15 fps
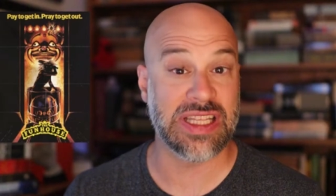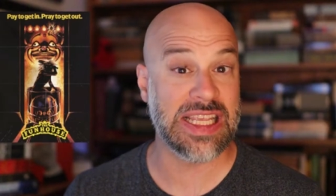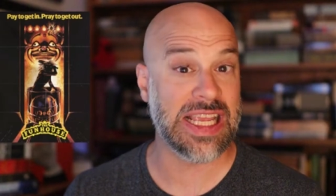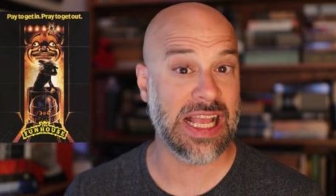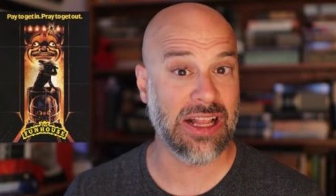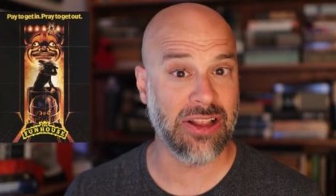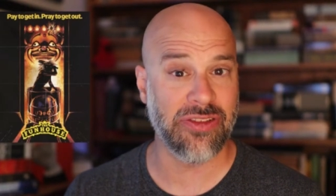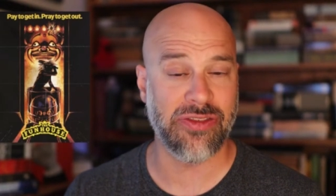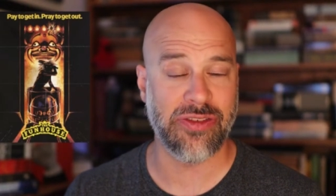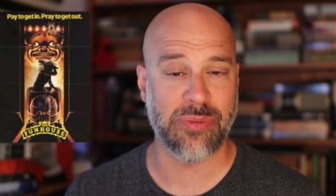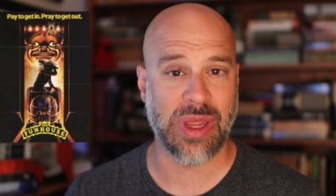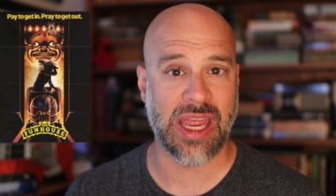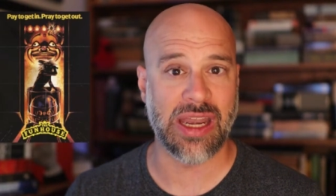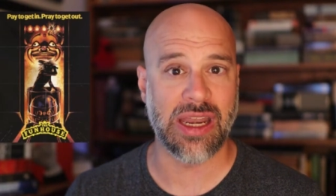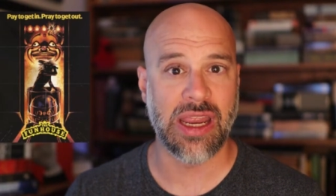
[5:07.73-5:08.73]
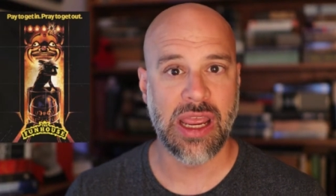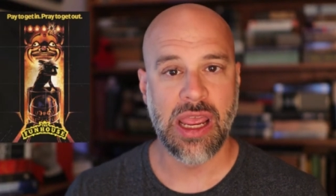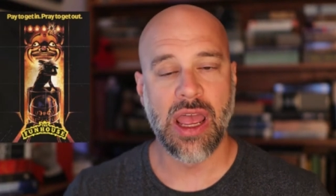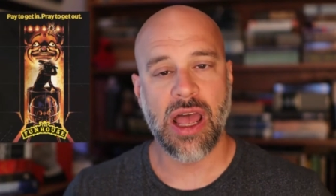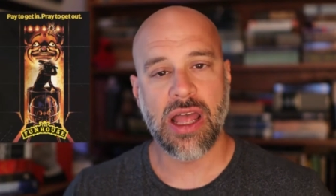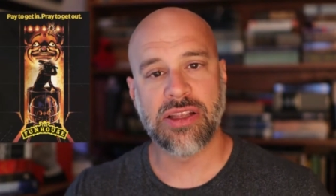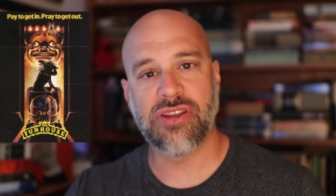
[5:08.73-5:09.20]
The Elephant Man.
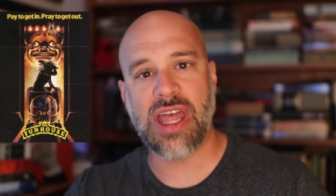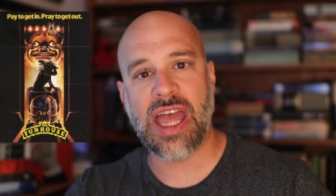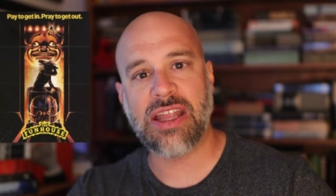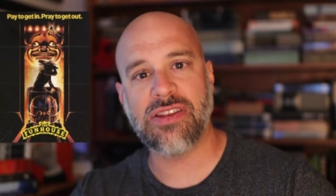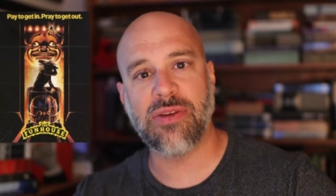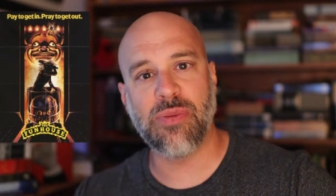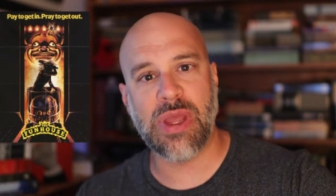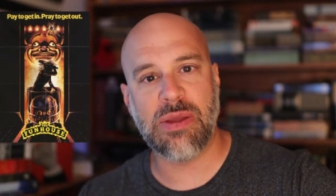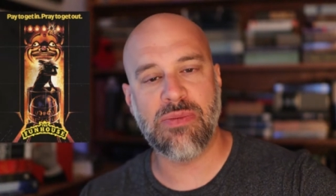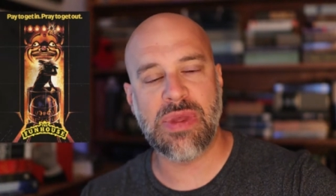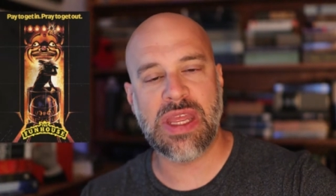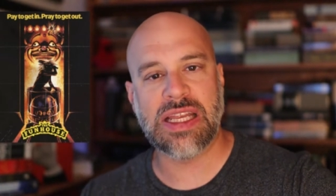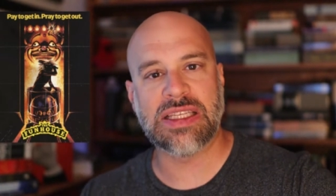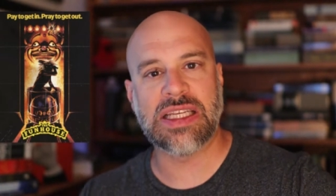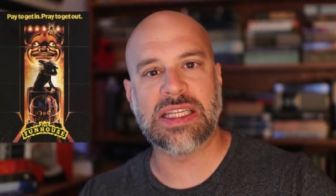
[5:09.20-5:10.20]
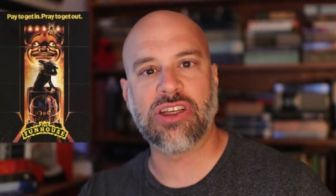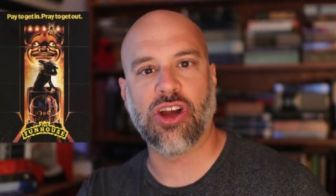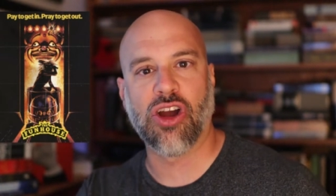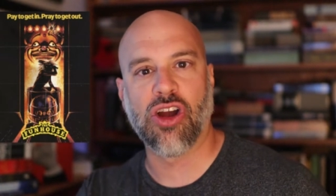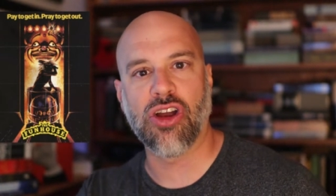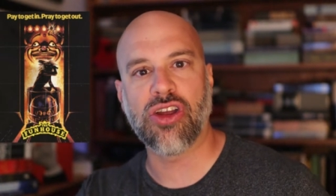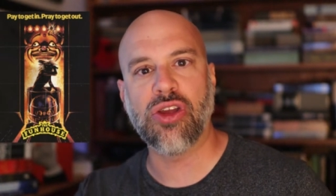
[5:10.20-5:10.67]
That to me means it's
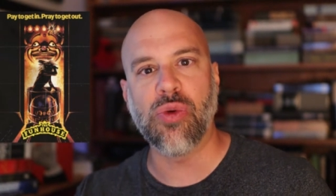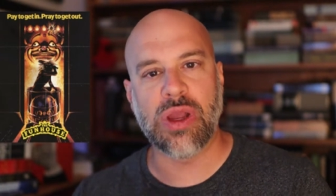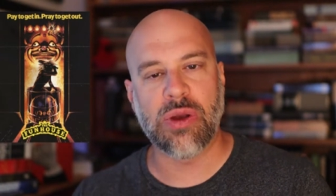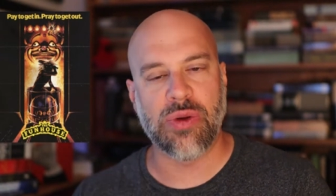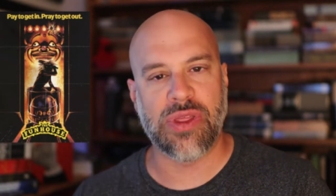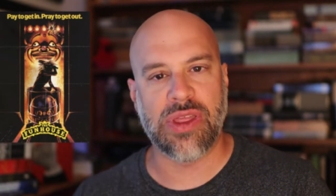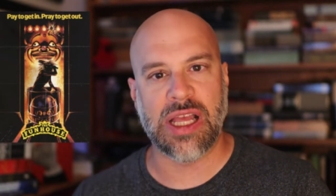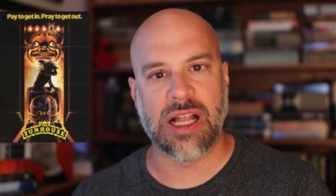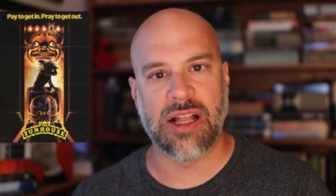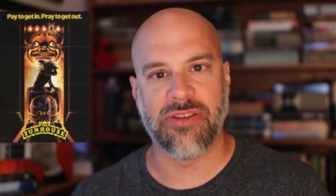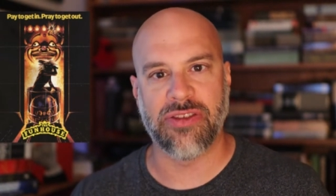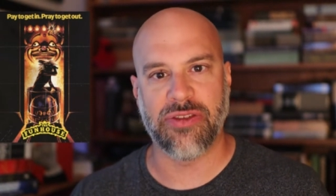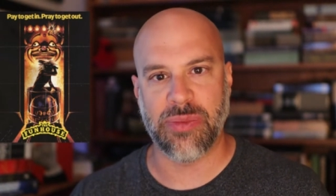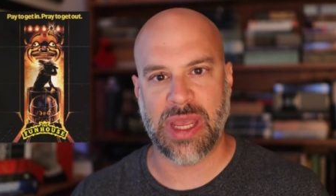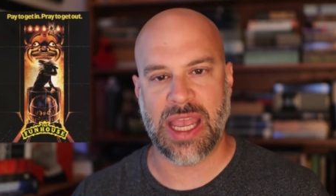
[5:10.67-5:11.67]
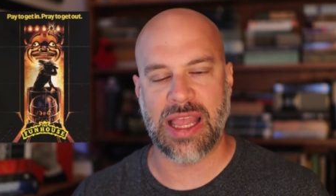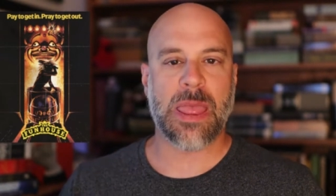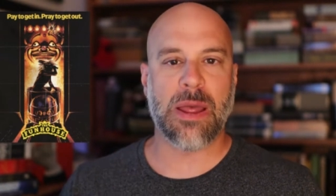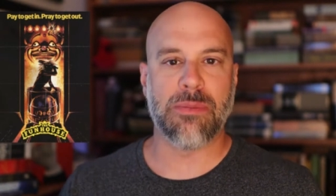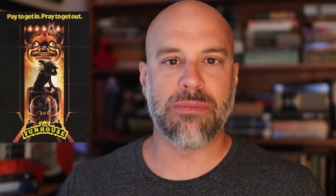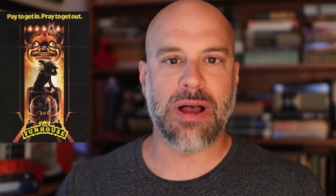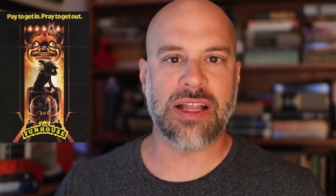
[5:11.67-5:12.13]
arguing with The Elephant Man.
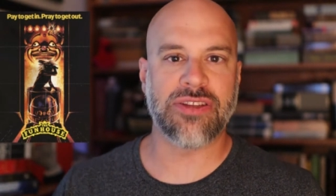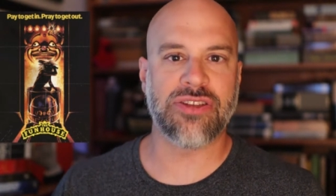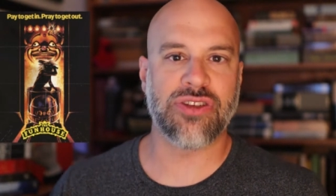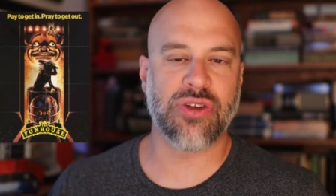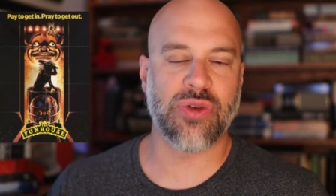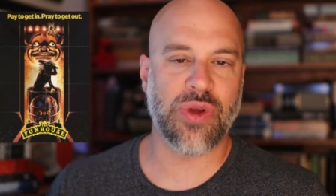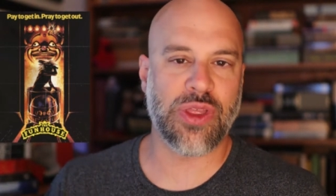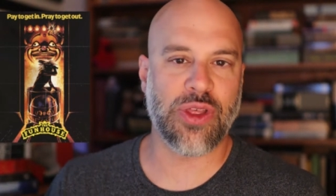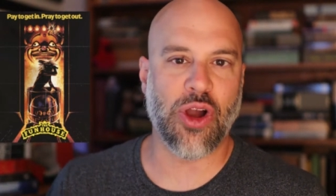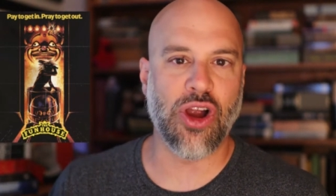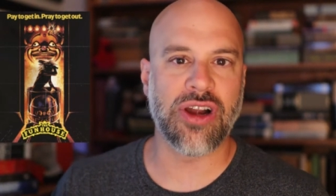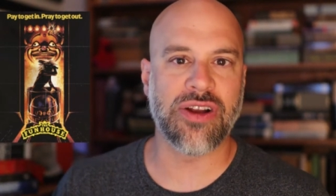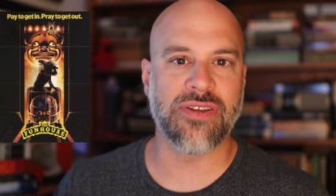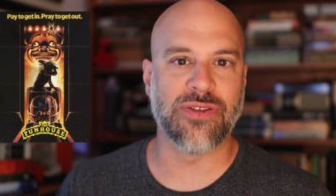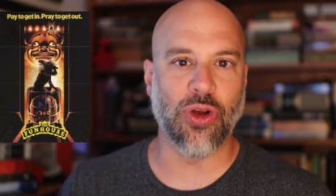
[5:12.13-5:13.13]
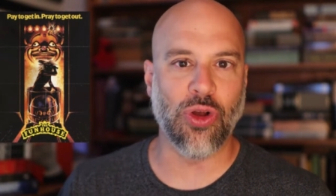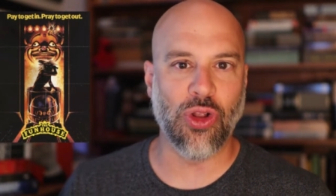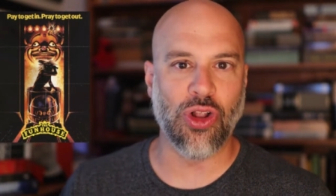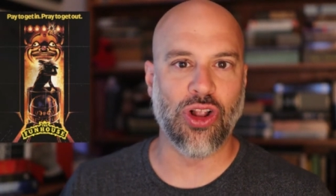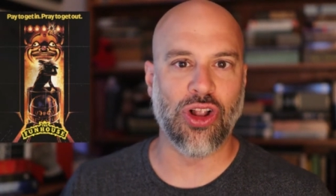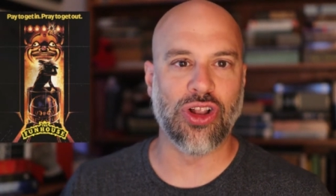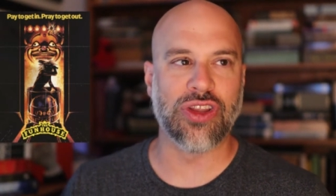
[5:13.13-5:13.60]
The monster with a heart of
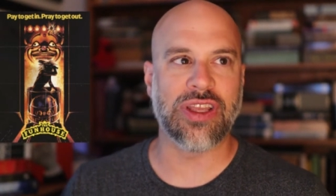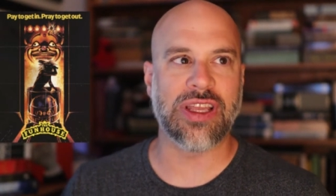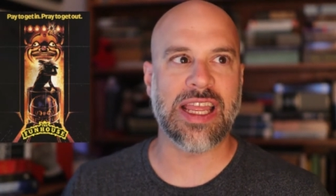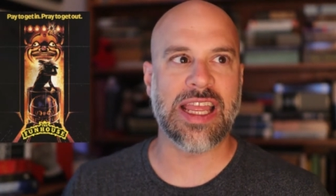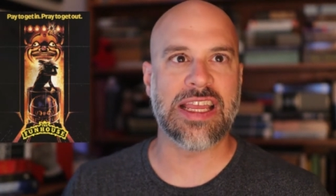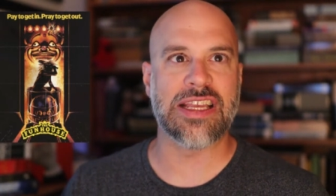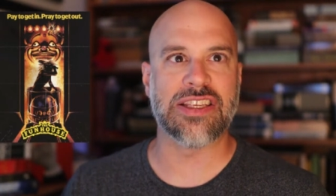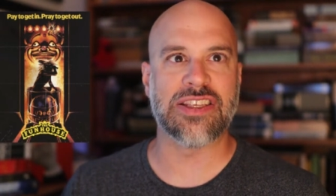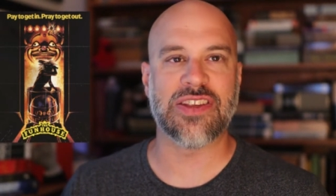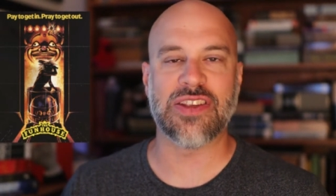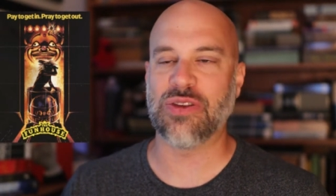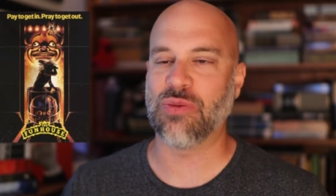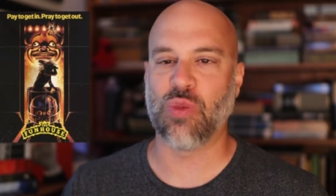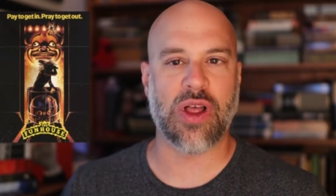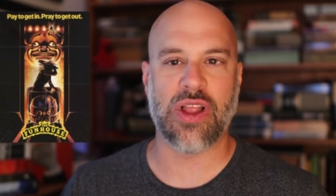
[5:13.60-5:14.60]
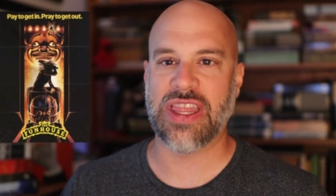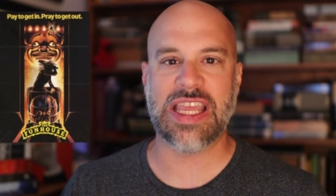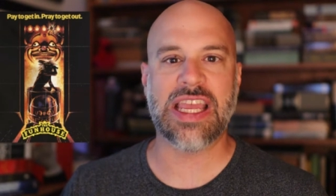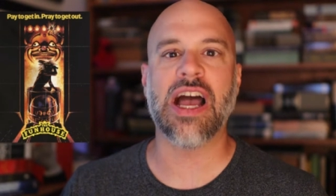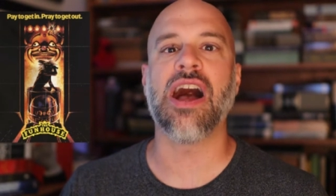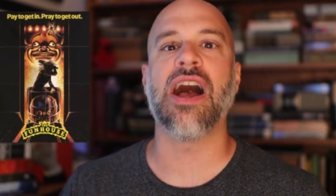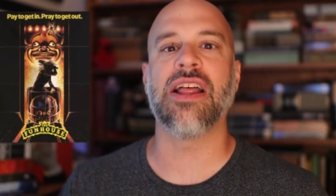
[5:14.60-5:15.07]
gold is, well,
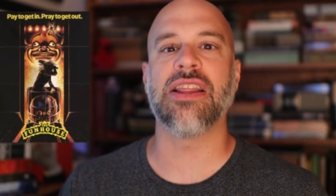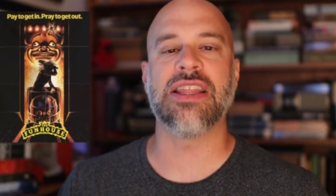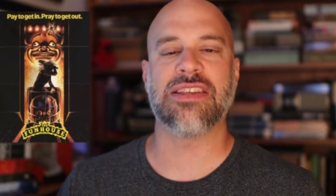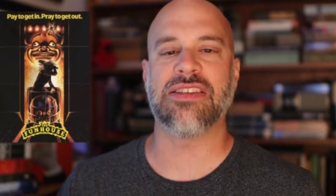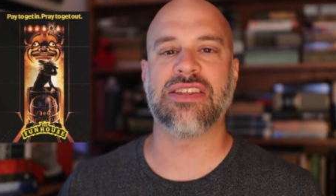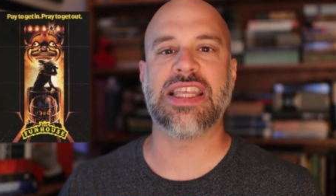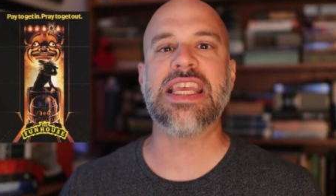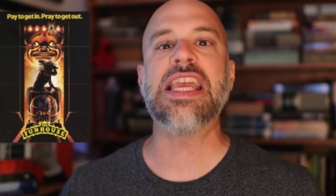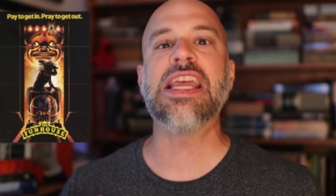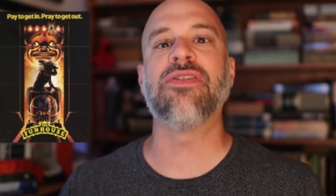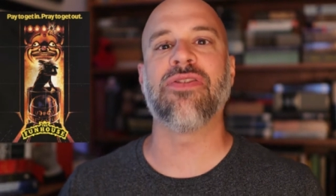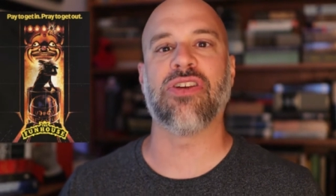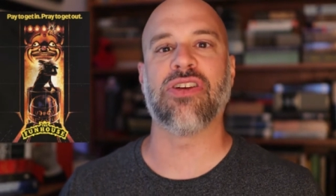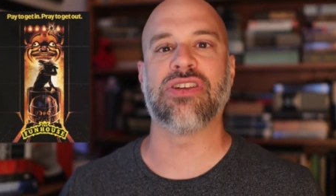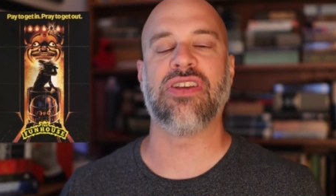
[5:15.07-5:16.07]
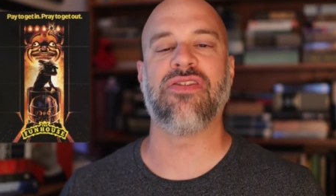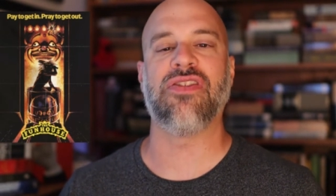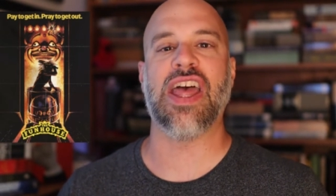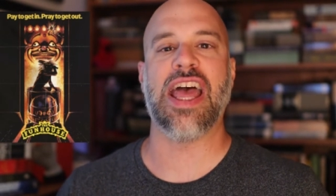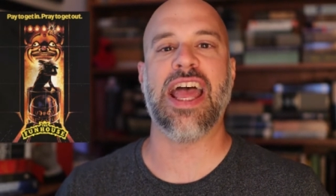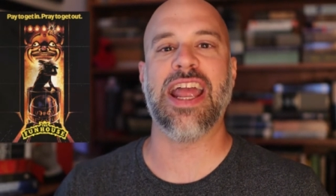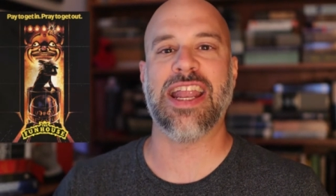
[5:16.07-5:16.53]
the uh, this is the inverse of
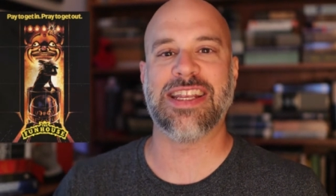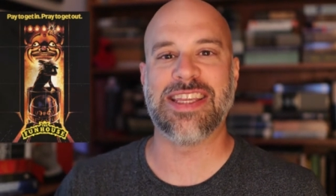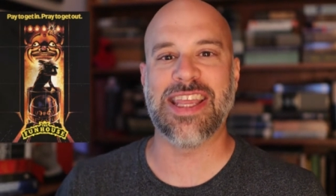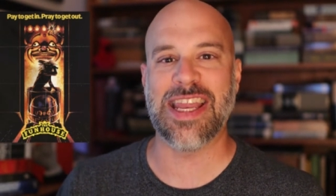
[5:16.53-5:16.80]
that.